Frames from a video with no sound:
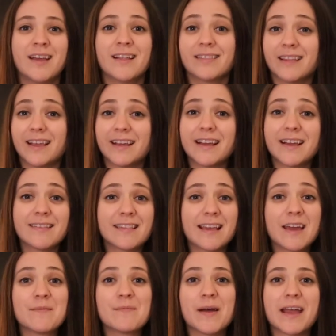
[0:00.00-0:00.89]
Like I
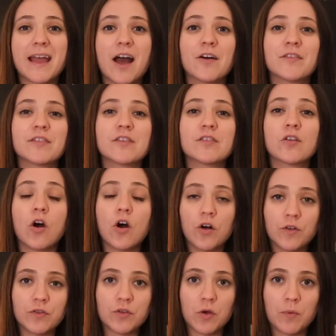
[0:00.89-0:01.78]
said, my house is
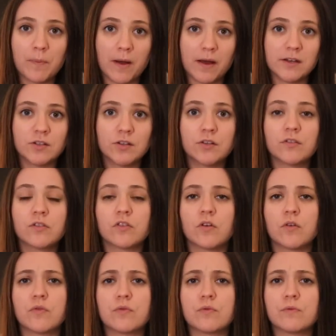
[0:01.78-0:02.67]
also bundled,
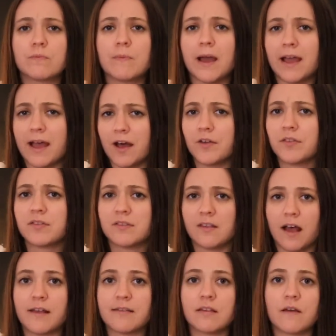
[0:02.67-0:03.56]
so my house
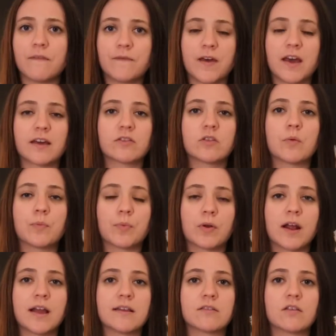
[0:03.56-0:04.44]
does affect the
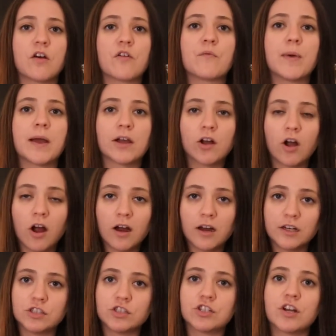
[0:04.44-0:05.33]
price of my car
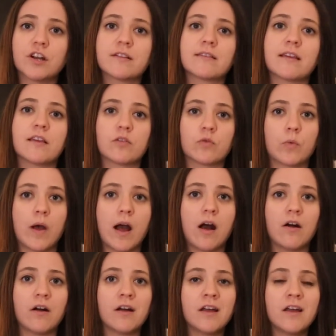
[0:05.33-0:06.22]
insurance as
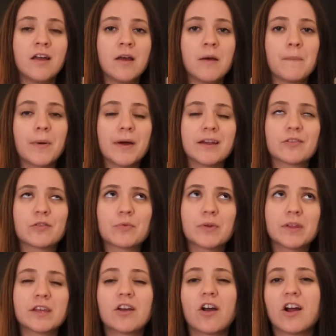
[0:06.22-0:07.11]
well. But it's
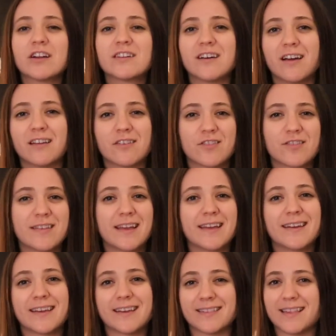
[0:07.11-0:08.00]
really hard to
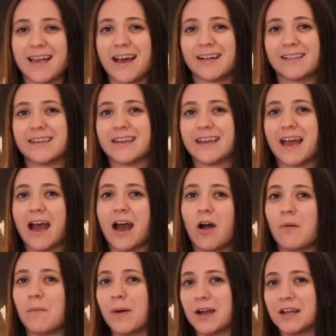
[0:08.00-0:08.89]
understand exactly
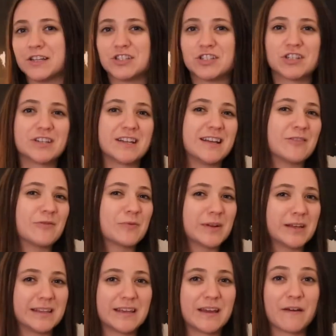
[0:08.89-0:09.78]
how much it
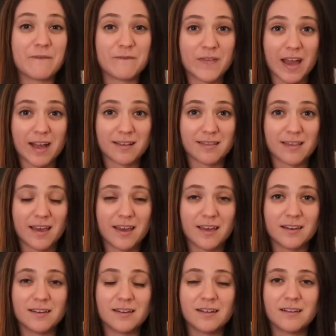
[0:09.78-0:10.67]
really affects it.